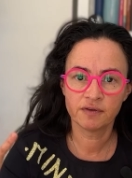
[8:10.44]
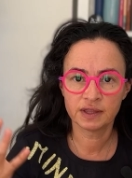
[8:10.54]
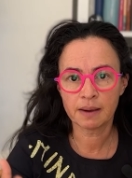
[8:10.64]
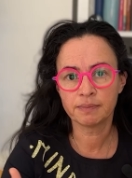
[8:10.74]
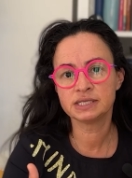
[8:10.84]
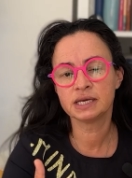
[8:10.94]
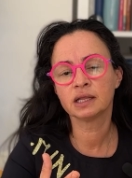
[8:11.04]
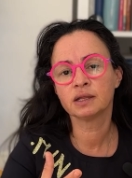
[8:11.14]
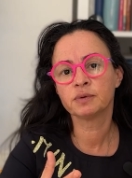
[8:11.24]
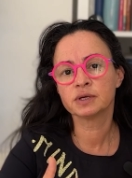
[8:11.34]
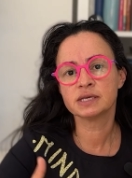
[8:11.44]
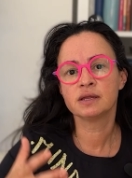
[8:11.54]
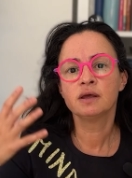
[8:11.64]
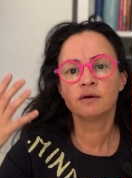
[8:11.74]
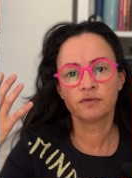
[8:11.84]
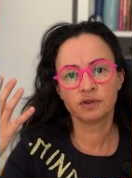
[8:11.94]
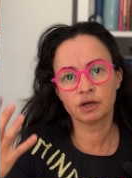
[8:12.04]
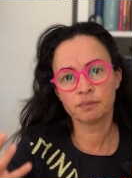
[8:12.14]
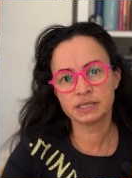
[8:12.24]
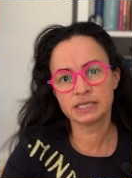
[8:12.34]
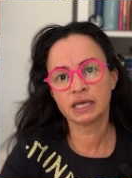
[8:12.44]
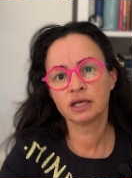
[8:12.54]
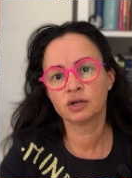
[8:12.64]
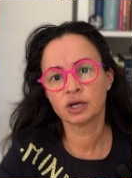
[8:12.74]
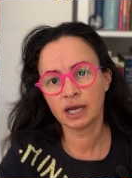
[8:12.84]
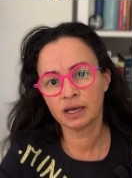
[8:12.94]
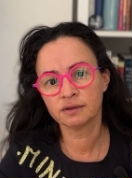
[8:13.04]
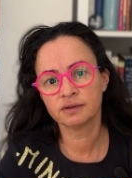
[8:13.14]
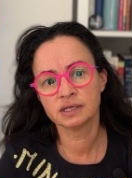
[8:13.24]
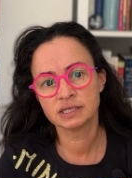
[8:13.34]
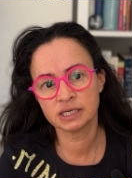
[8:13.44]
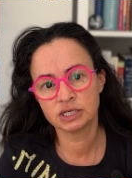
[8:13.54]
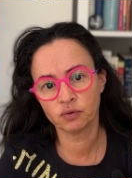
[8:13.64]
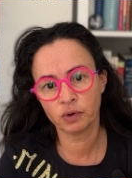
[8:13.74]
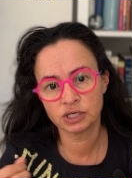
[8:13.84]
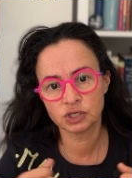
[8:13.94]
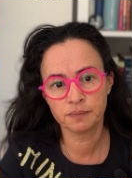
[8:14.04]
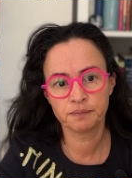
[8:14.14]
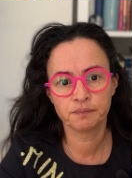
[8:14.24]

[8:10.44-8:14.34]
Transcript: for that particular person for their particular health situation.